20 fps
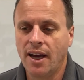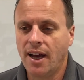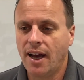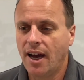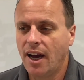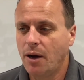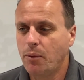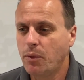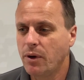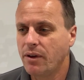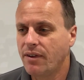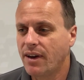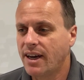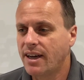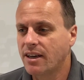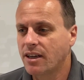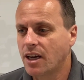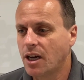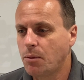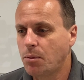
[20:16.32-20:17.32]
And we've had
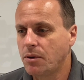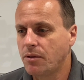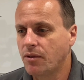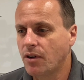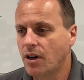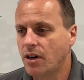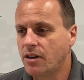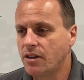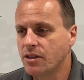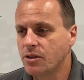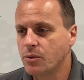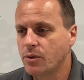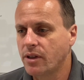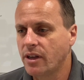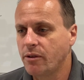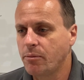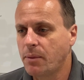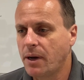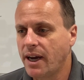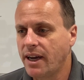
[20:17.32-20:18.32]
a couple of clients where
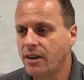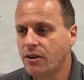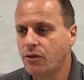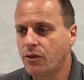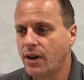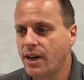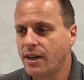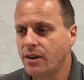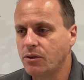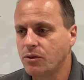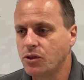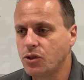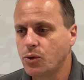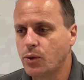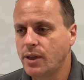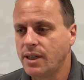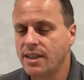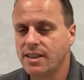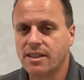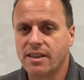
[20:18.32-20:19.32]
they've paid around
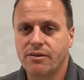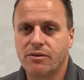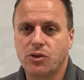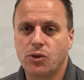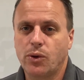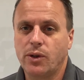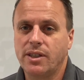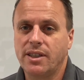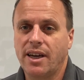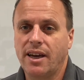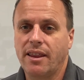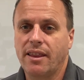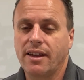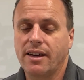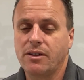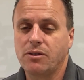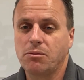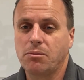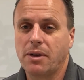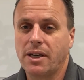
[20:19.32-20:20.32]

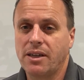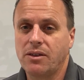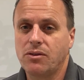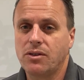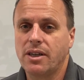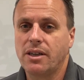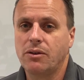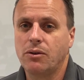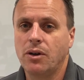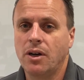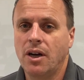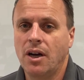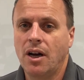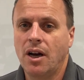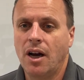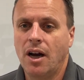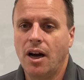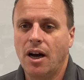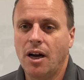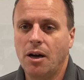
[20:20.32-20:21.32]
£28,000 out
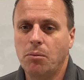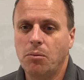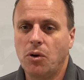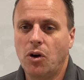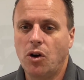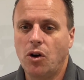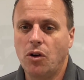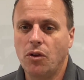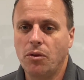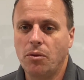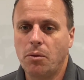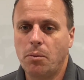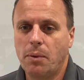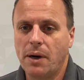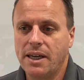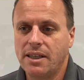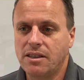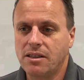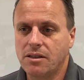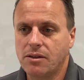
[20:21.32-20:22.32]
on the
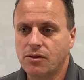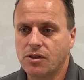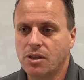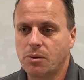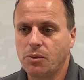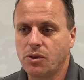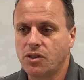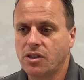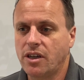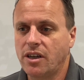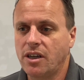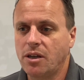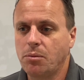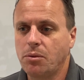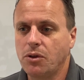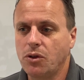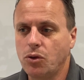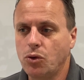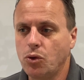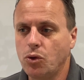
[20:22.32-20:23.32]
basis of someone turning up
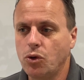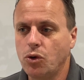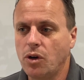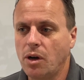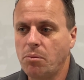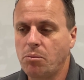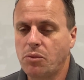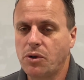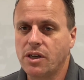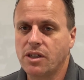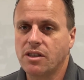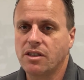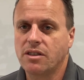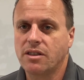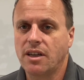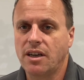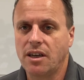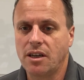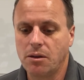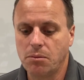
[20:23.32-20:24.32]
at the door and pressure
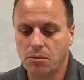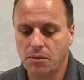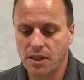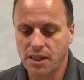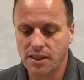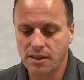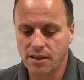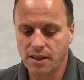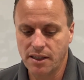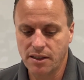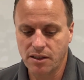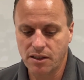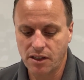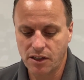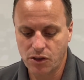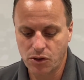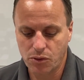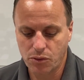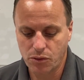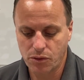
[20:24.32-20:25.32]
selling them these
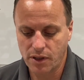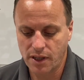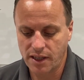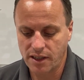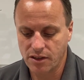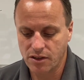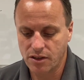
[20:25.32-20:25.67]
additional things.